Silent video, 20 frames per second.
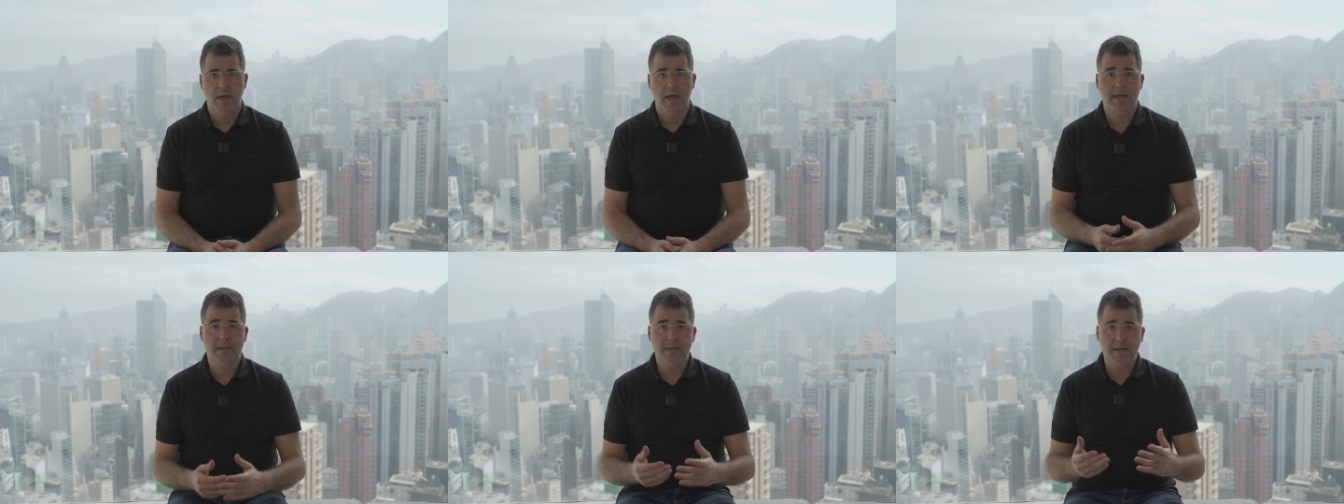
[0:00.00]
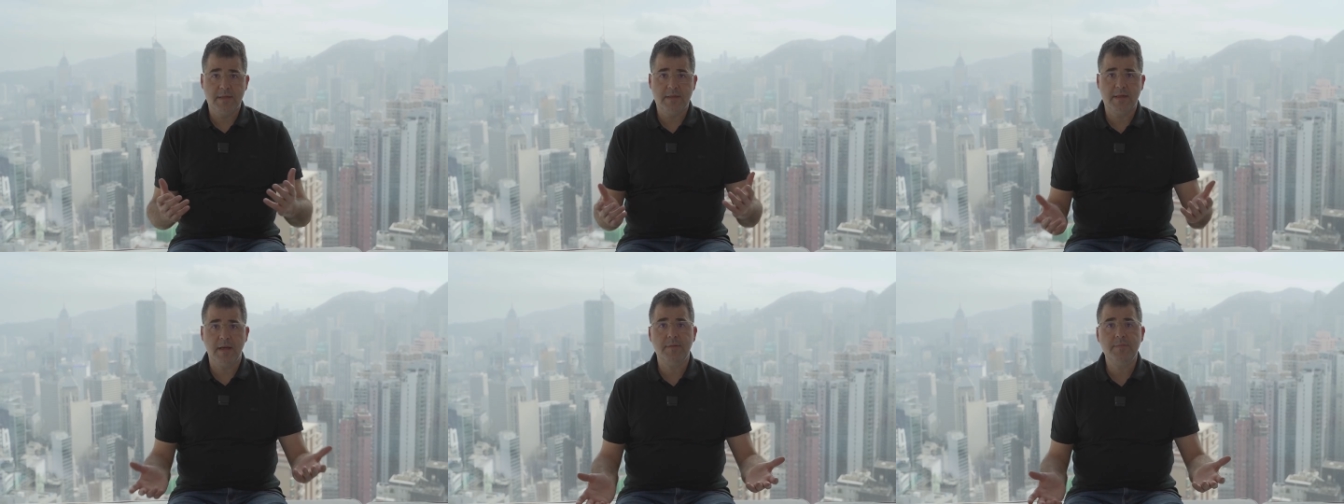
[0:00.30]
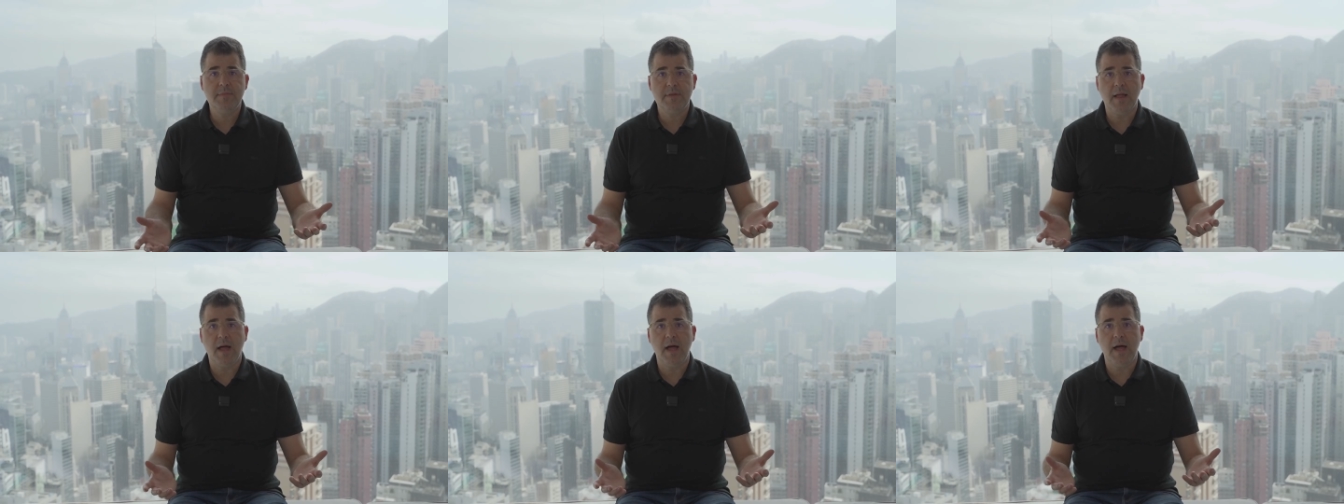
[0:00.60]
At the
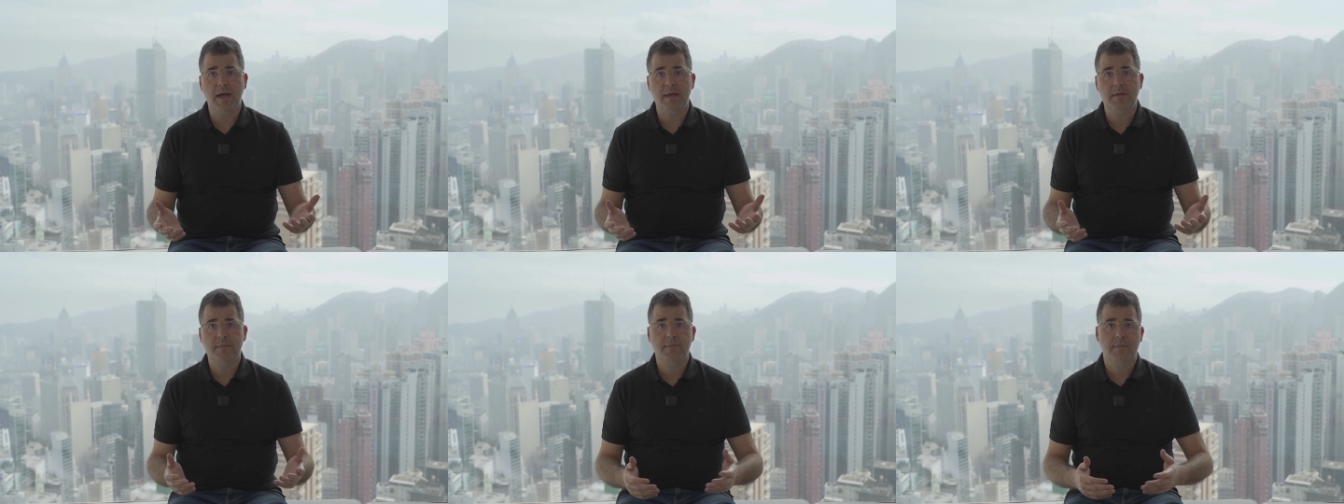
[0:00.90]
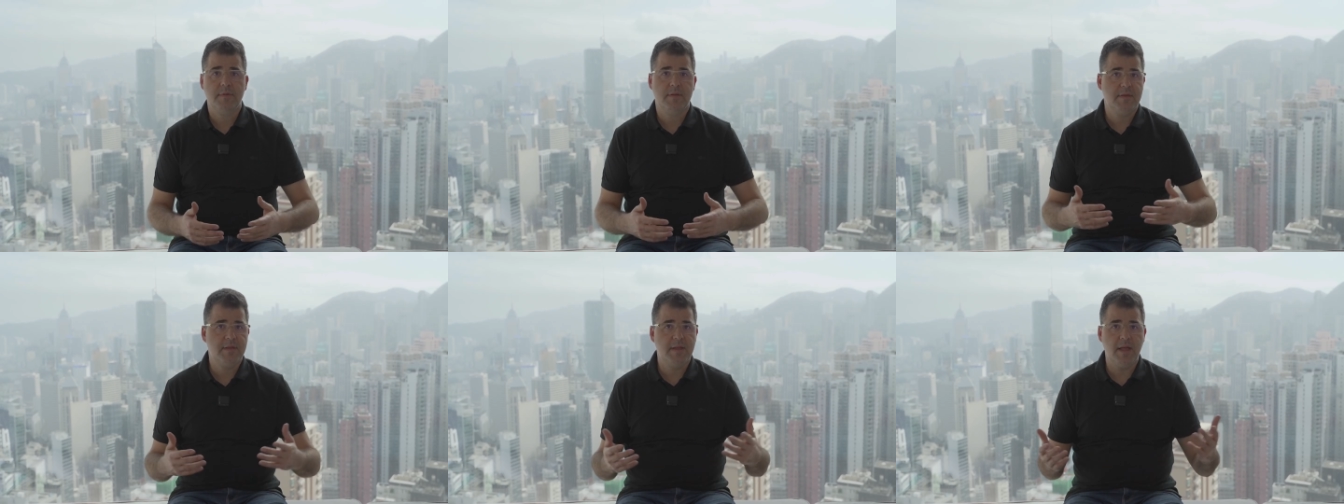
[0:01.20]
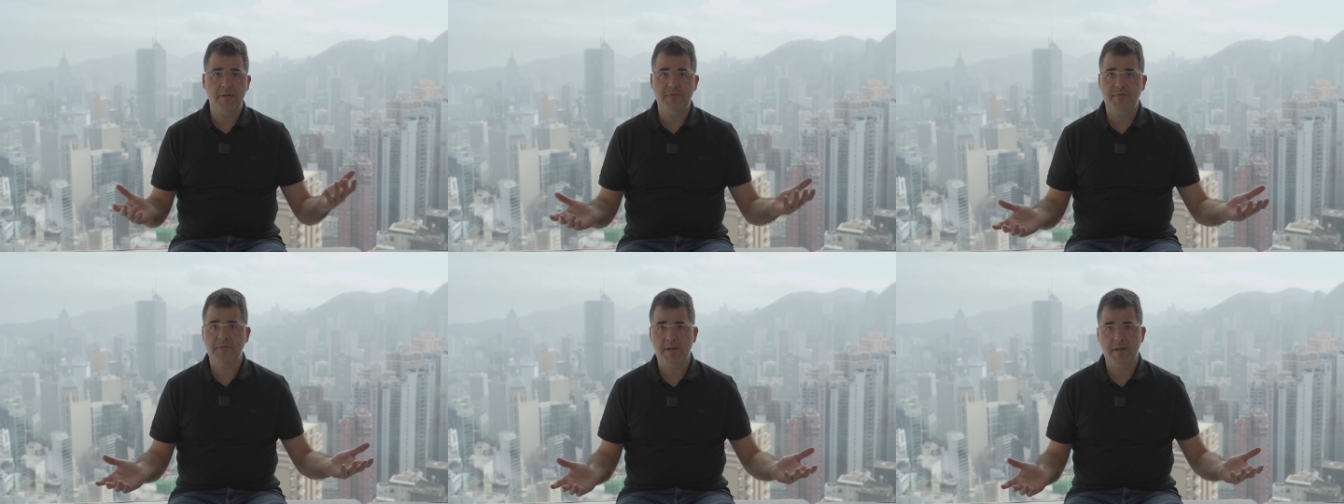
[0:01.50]
same time,
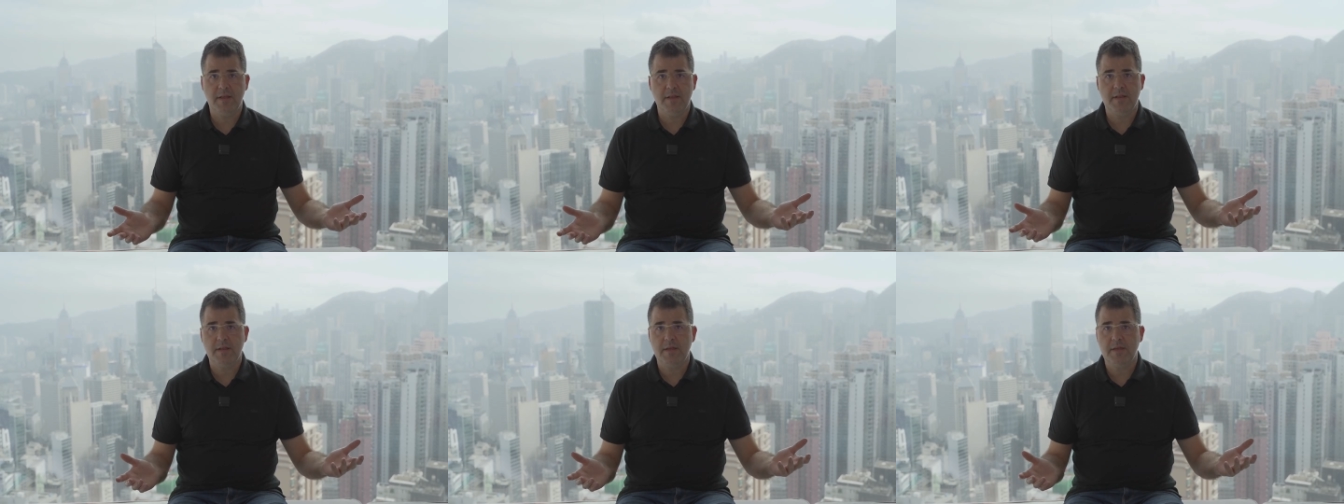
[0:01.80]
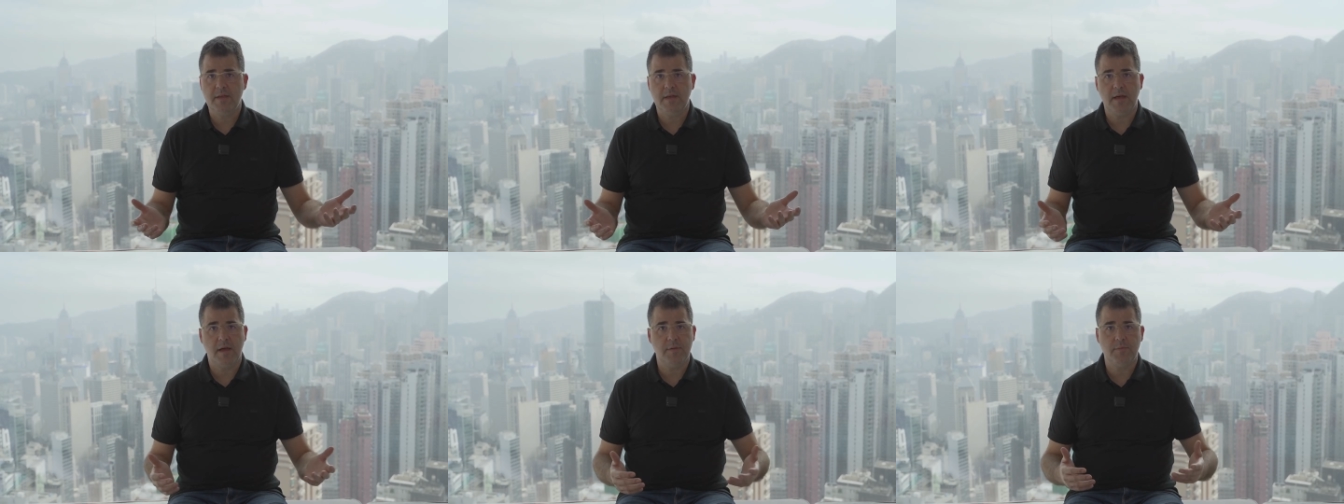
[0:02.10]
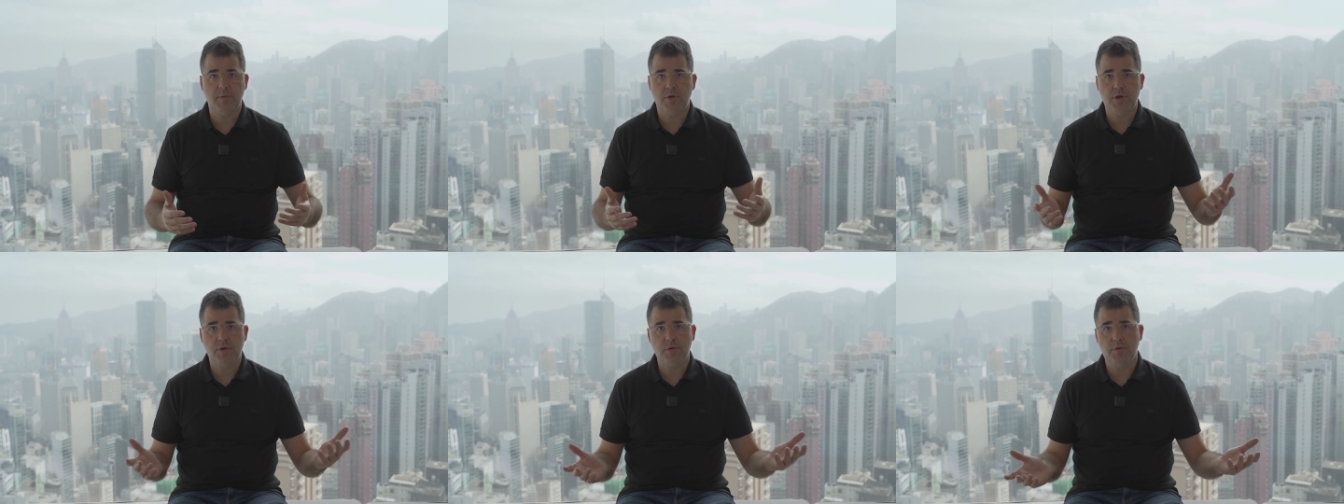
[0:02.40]
definitely,
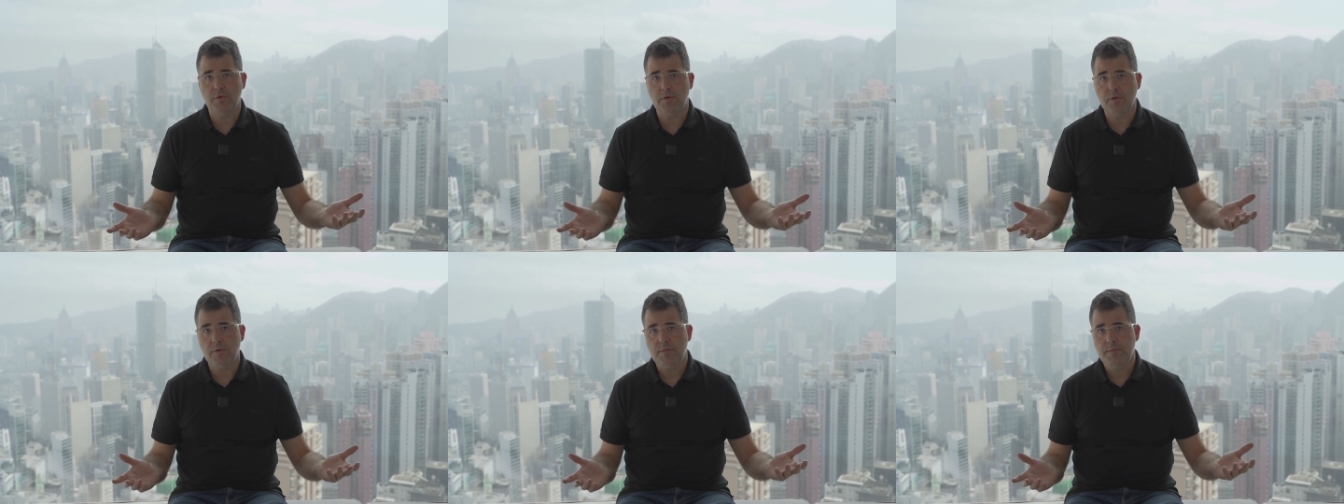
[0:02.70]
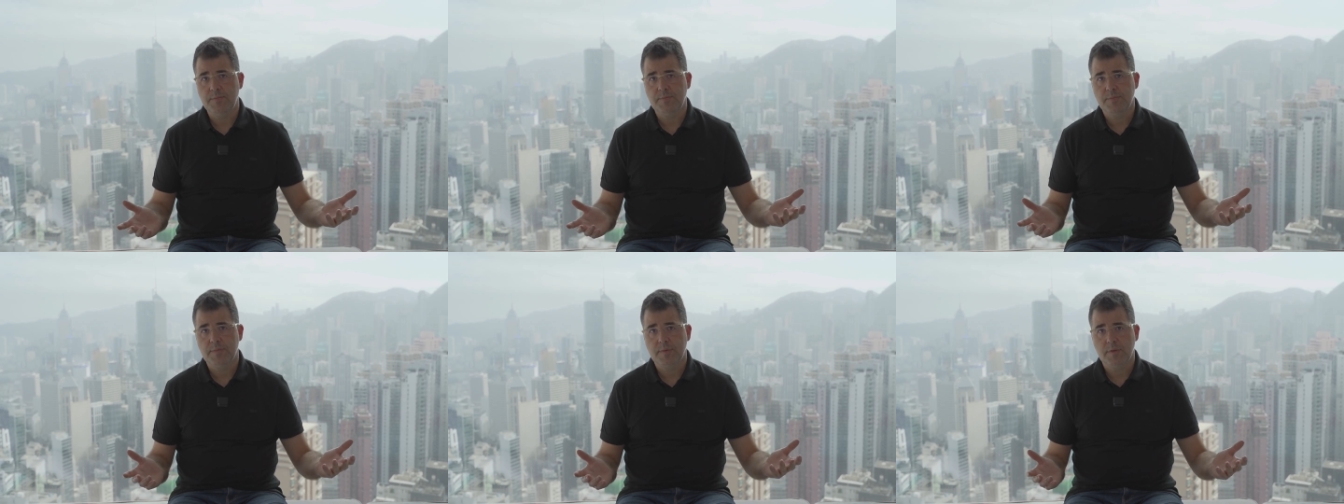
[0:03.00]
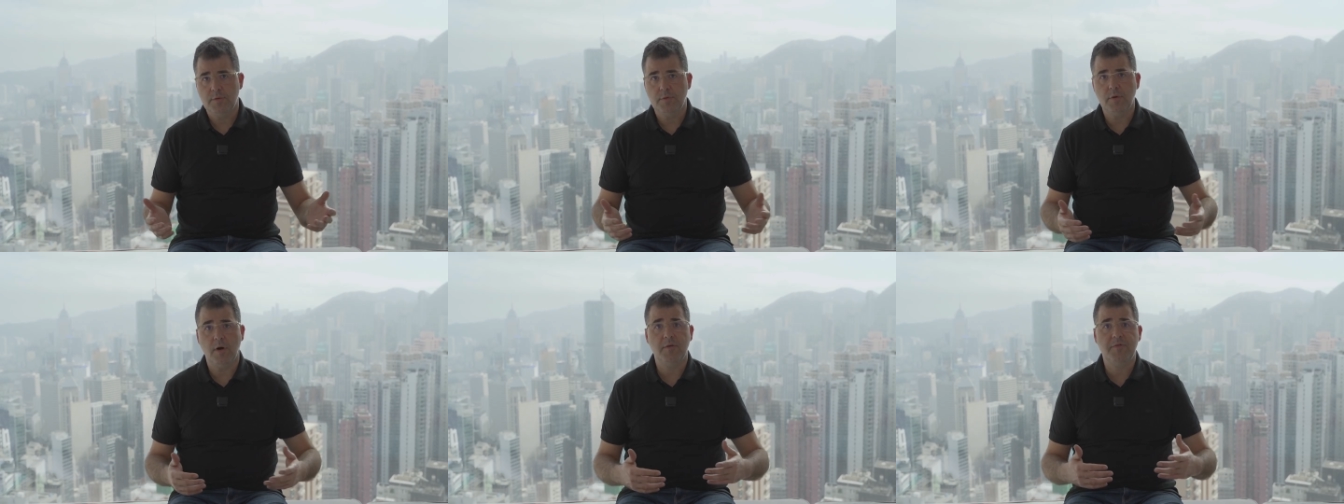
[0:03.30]
I'm sure,
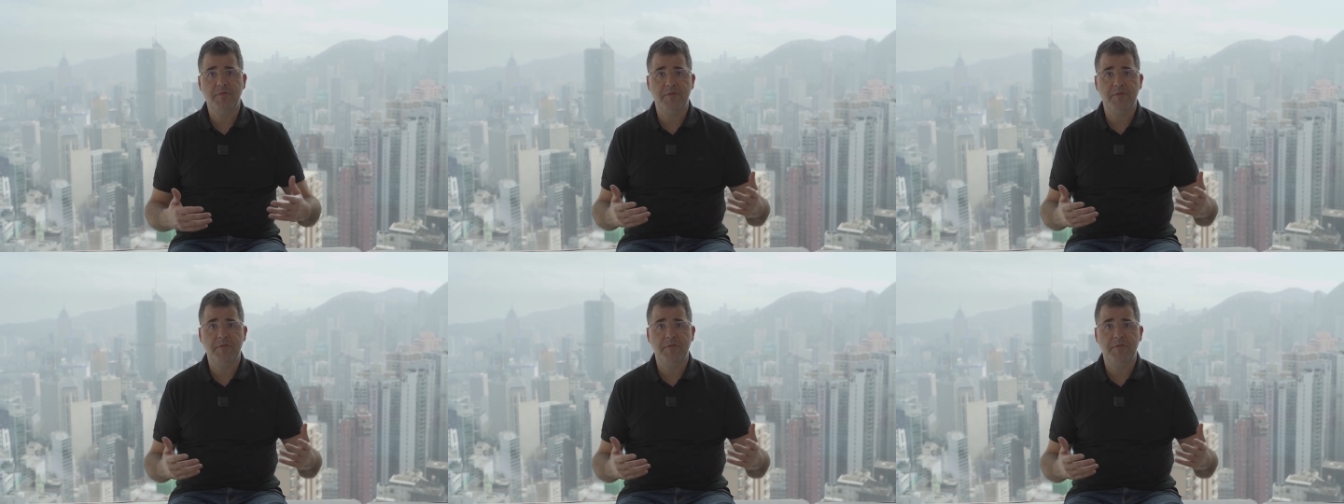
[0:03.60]
you are